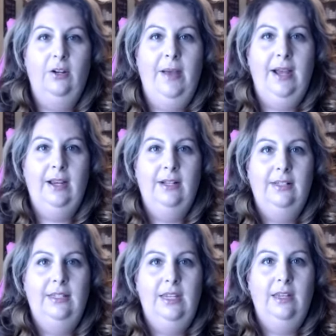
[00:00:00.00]
look back and
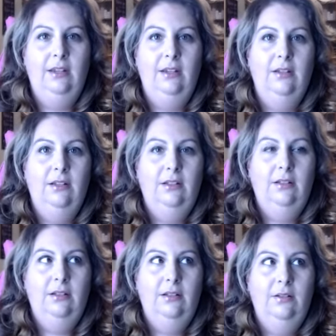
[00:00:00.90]
see
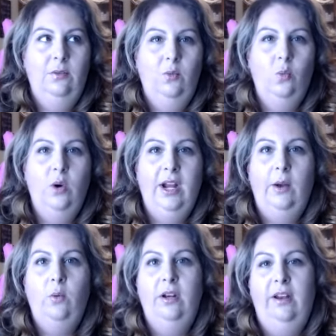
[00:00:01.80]
what
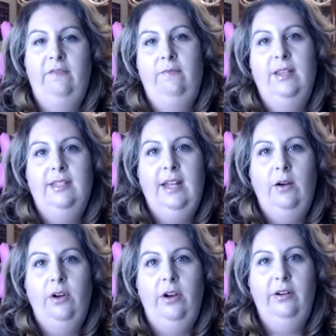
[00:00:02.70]
I would have missed
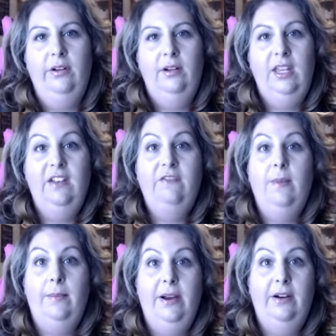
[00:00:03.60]
out on if
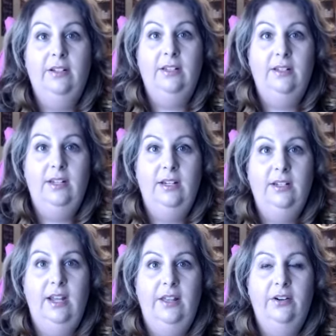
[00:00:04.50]
my parents had stayed
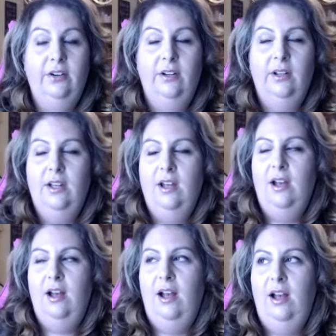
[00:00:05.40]
together.
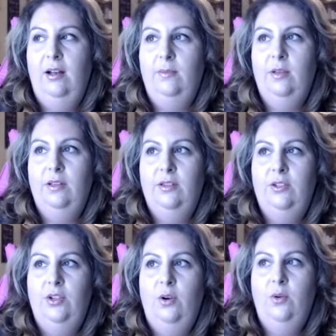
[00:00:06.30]
Um,
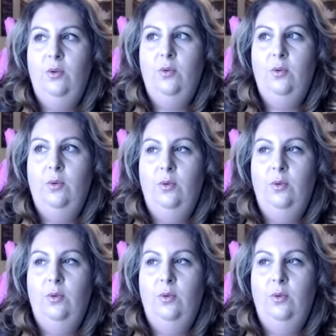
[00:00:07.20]
so